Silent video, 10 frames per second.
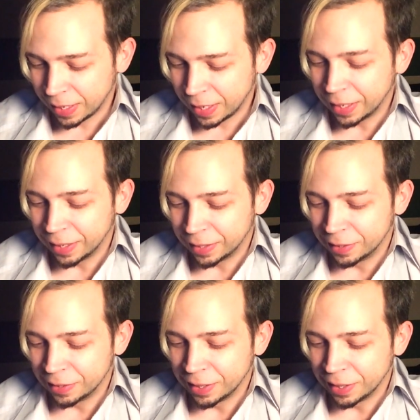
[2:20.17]

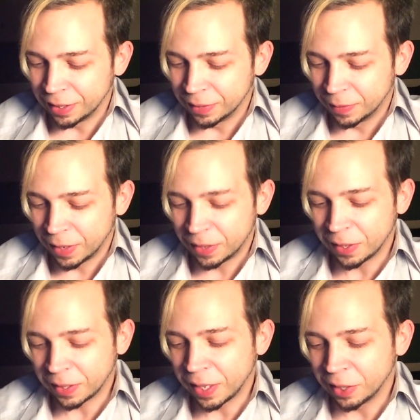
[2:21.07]
And I
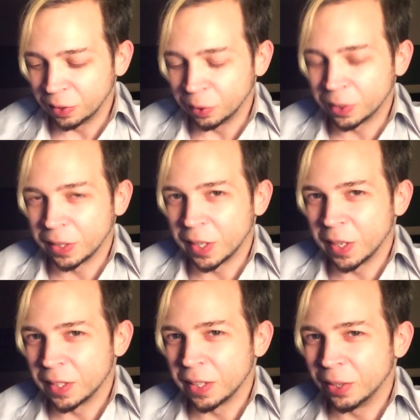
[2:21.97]
think they looked at
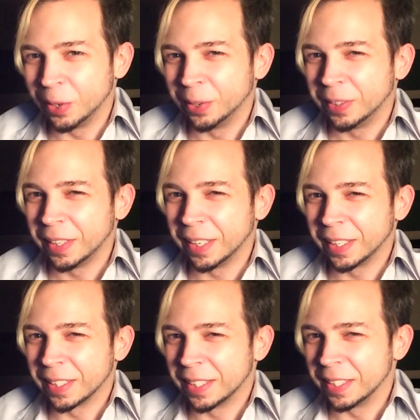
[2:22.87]
that and said, yeah, I
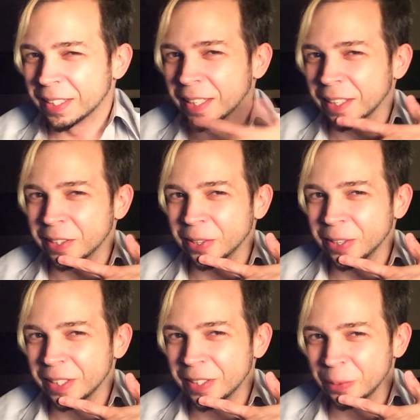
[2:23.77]
guess that is kind of
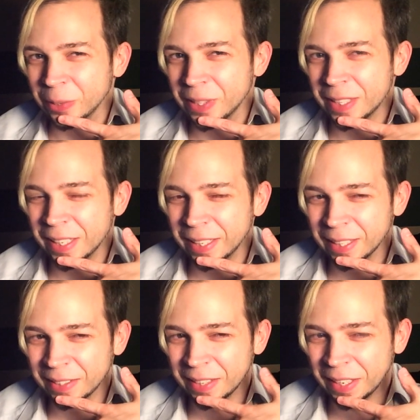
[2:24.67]
dirty, so we'll just send it
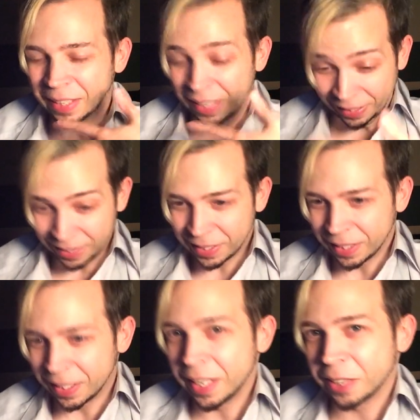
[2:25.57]
out today. And they
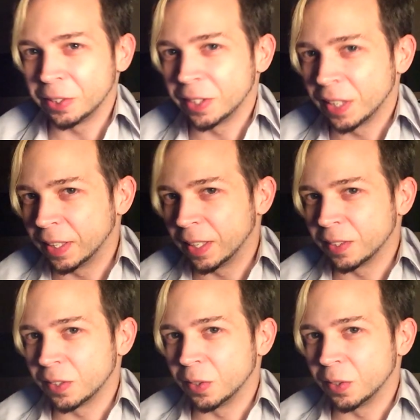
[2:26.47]
did. They actually sent it out.